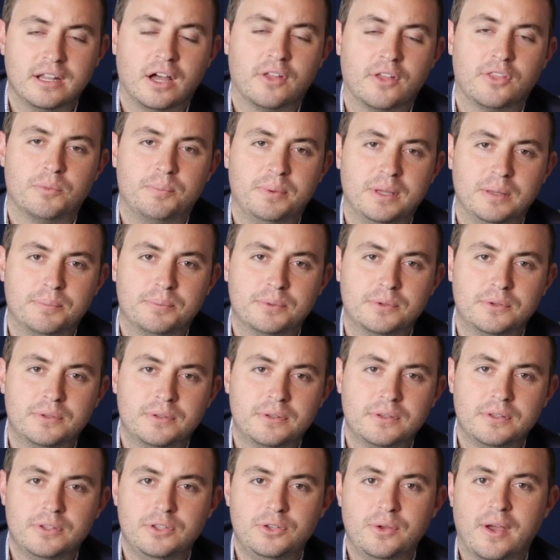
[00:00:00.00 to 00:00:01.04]
other
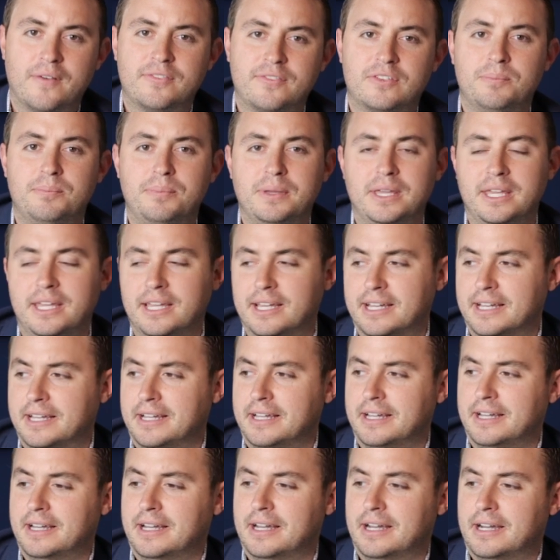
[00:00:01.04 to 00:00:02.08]
people. You have to be
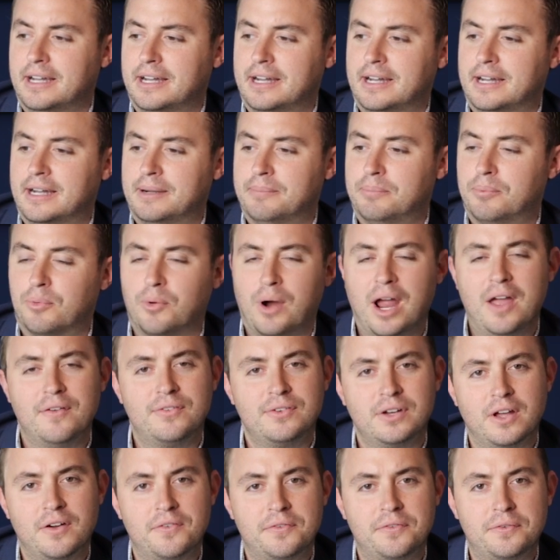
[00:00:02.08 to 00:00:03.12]
brave
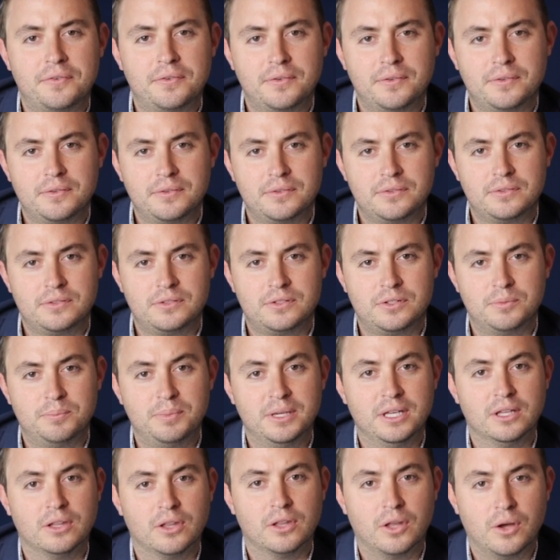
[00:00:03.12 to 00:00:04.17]
enough to
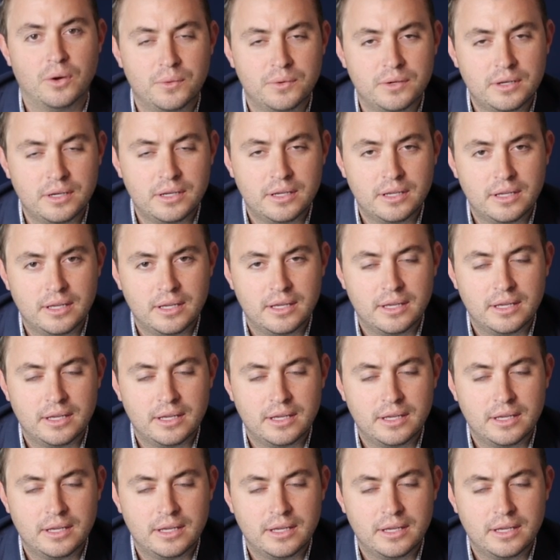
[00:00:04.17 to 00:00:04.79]
be alone,